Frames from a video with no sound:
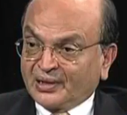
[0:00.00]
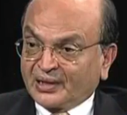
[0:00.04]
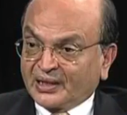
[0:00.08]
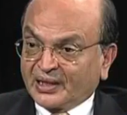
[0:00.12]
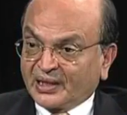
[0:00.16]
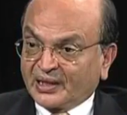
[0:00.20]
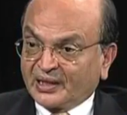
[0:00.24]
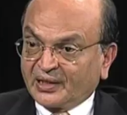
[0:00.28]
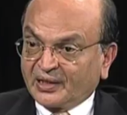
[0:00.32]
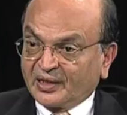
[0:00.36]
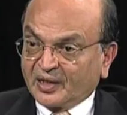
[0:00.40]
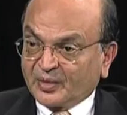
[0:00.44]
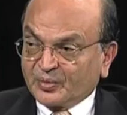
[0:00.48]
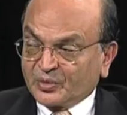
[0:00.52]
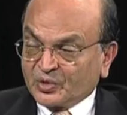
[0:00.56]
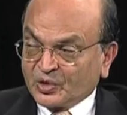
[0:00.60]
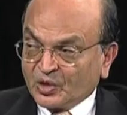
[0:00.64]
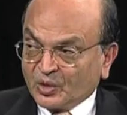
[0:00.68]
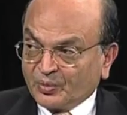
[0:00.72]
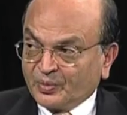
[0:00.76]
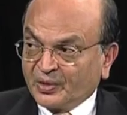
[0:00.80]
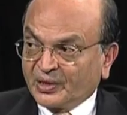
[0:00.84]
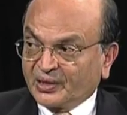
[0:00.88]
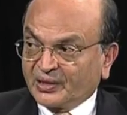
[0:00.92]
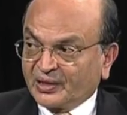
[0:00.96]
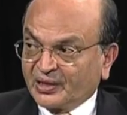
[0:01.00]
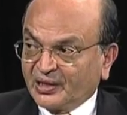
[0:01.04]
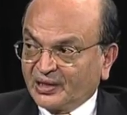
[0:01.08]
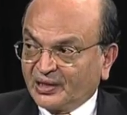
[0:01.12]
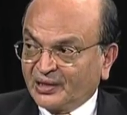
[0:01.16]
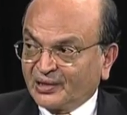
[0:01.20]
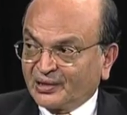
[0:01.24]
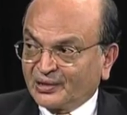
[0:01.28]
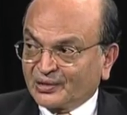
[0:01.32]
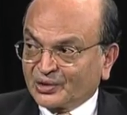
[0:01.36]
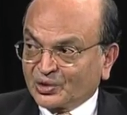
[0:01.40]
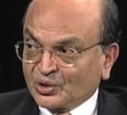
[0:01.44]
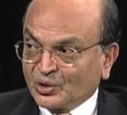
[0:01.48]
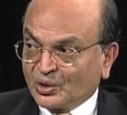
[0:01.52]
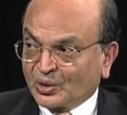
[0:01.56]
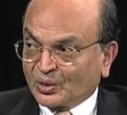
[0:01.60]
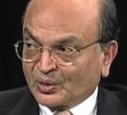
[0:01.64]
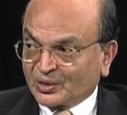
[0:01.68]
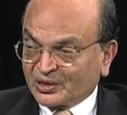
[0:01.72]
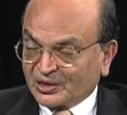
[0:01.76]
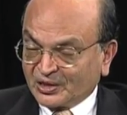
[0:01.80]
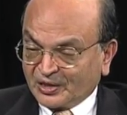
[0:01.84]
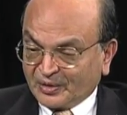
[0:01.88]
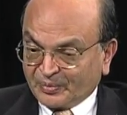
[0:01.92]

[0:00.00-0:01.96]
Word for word: that in absorbing the shocks,